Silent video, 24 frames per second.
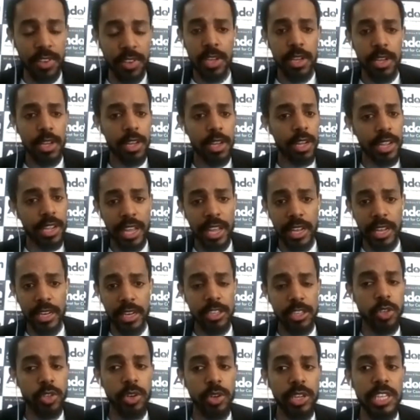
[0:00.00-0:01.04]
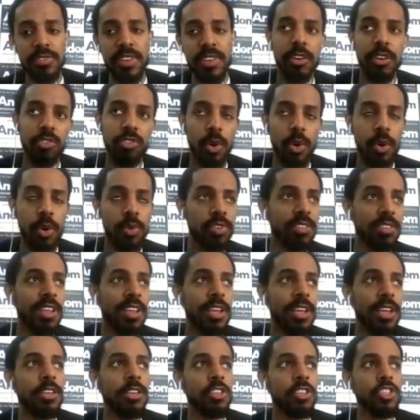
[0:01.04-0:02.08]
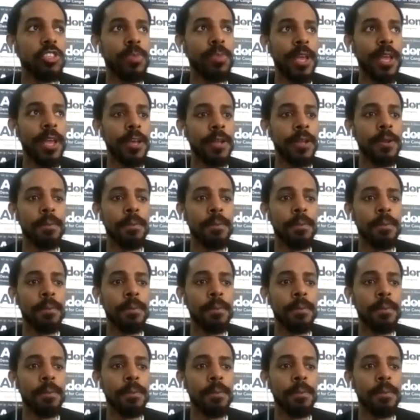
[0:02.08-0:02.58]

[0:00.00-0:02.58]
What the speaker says: again, trillions of dollars over a 10-year span,